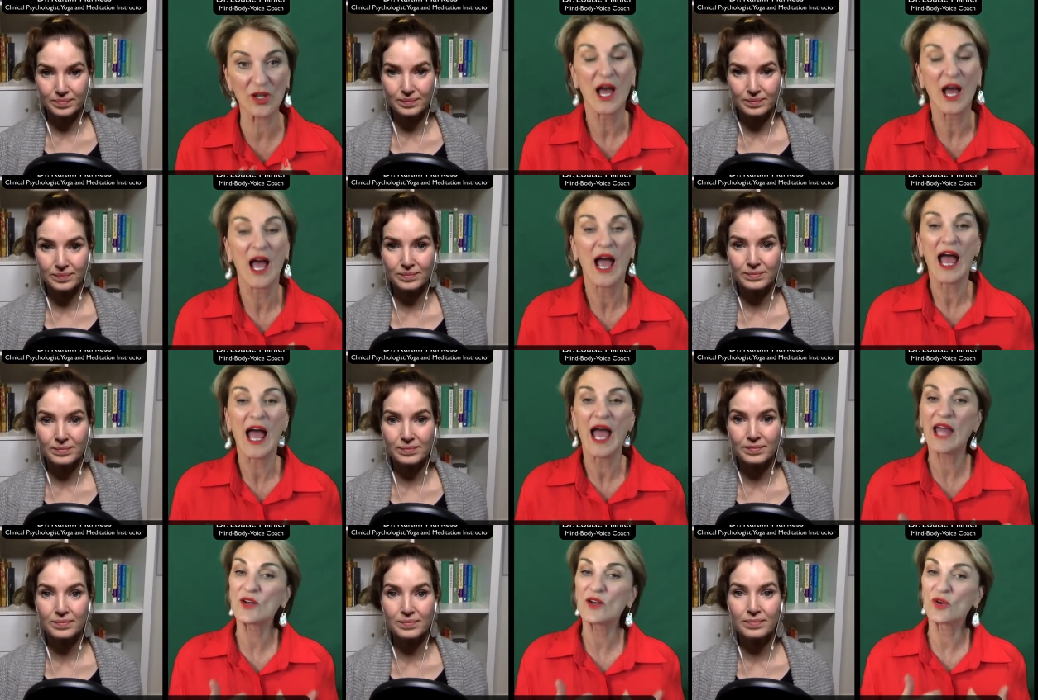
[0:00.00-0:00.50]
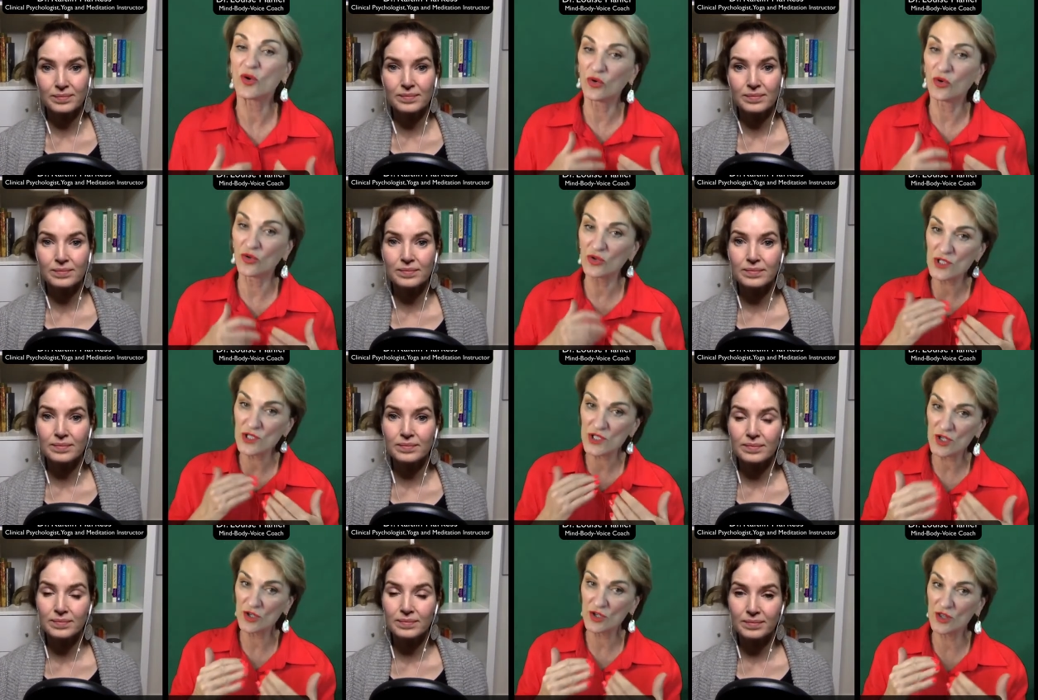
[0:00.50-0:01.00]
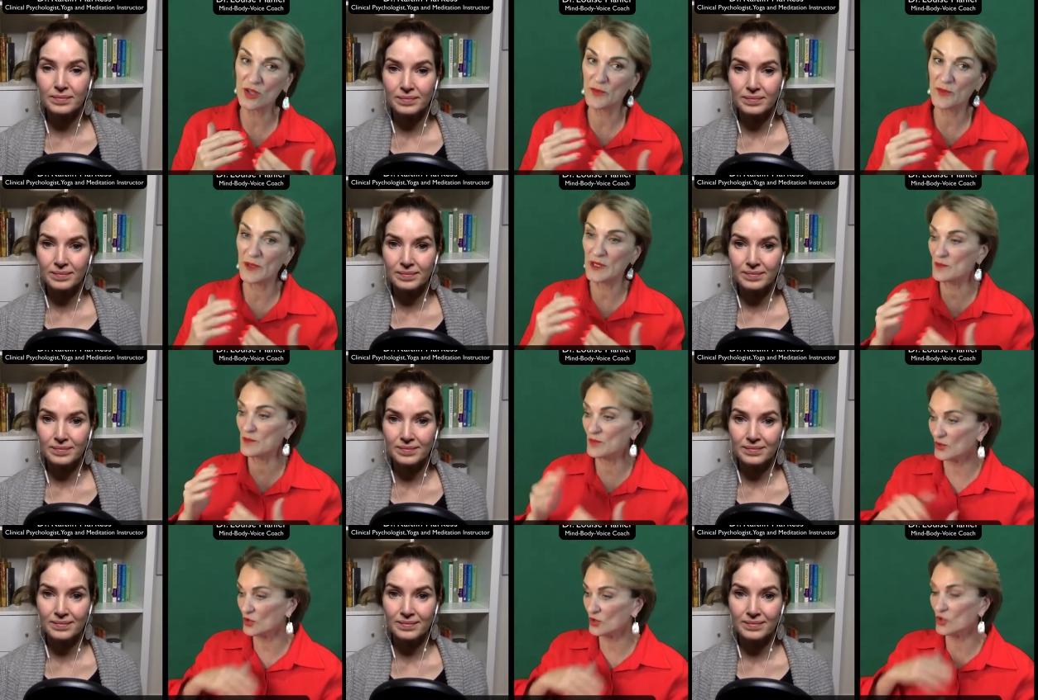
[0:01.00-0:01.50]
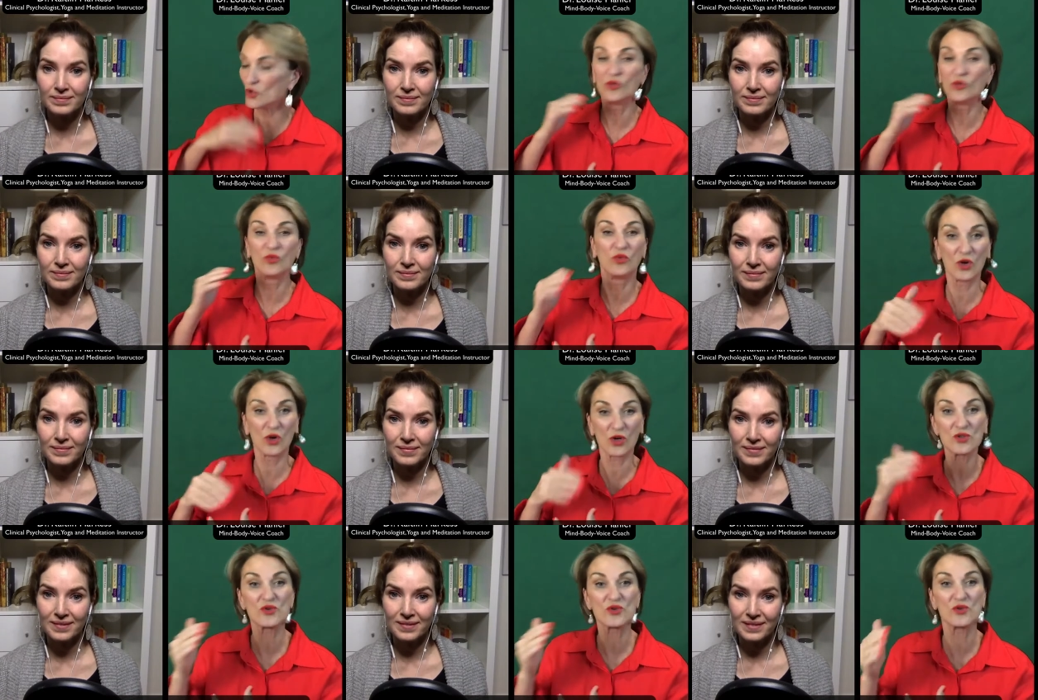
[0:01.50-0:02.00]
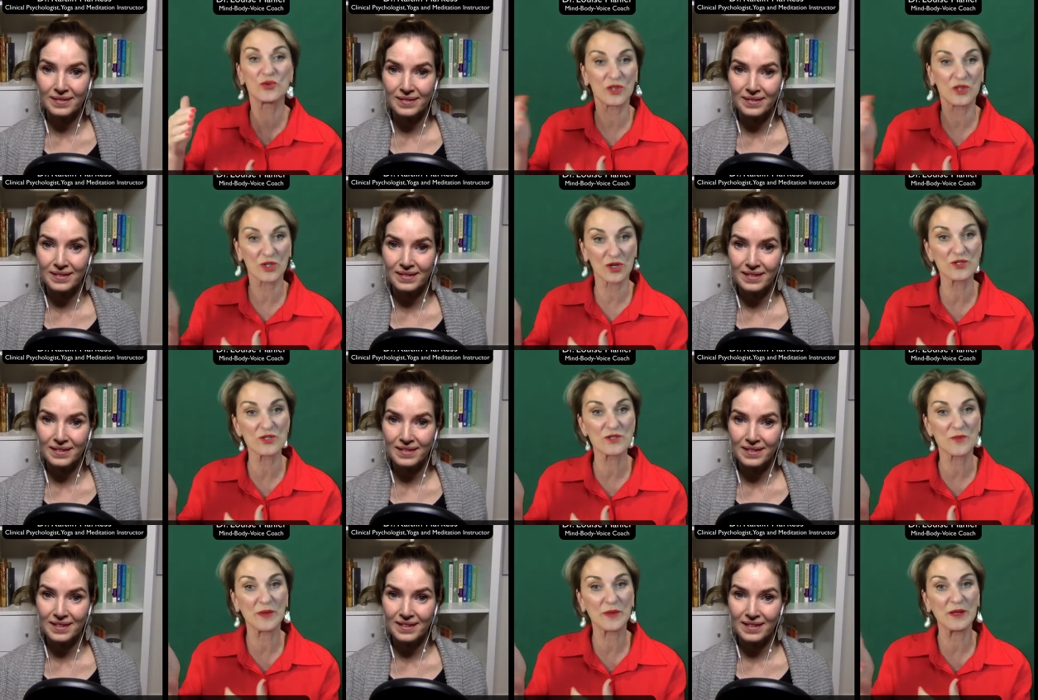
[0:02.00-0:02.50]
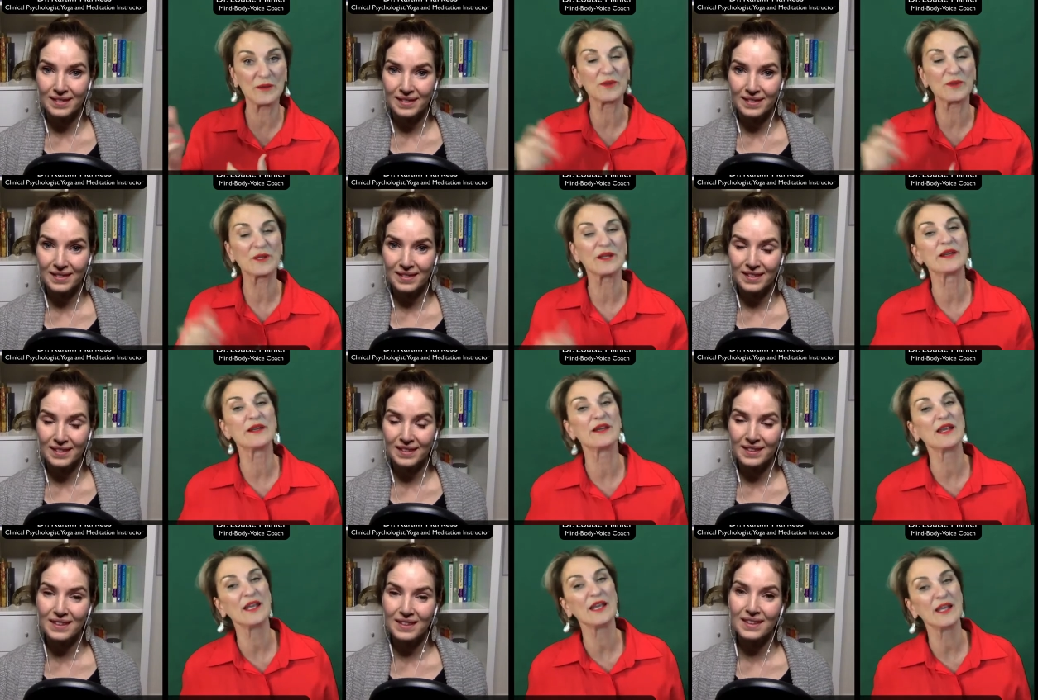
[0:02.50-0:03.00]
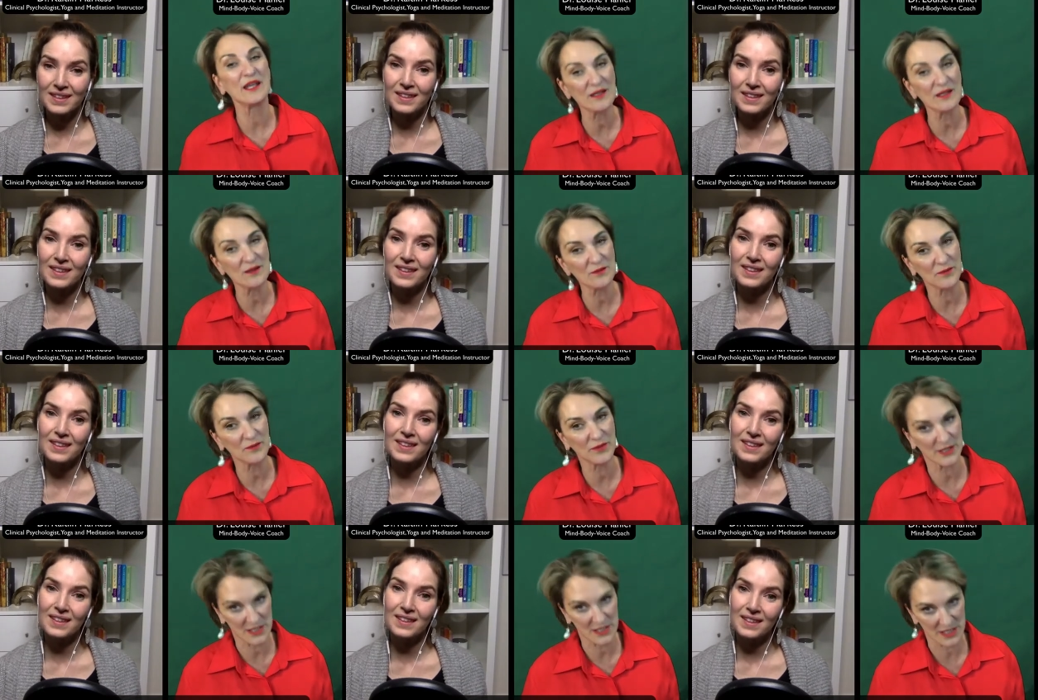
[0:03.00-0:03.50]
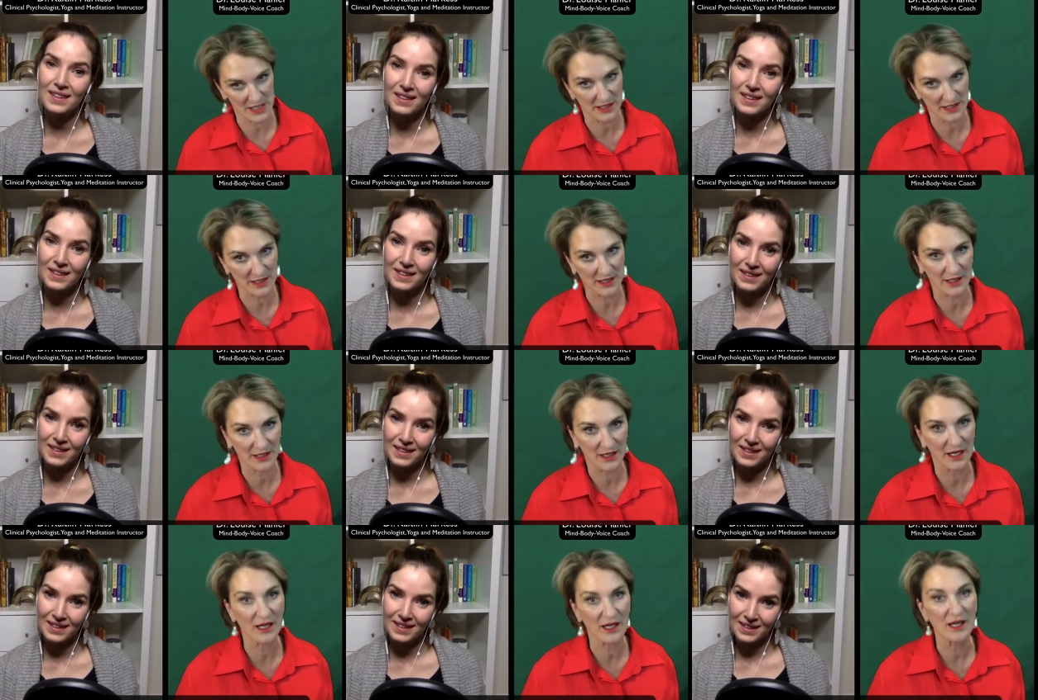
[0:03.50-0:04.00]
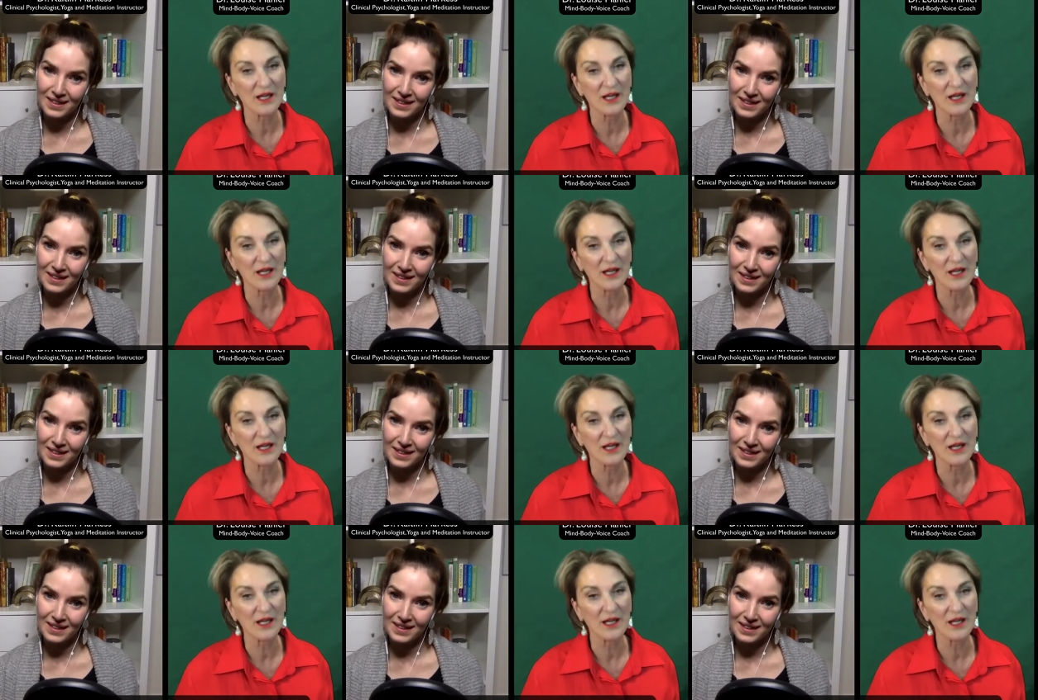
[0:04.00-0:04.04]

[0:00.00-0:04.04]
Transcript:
Speaker 1: And also the people who worked with those people, and in particular,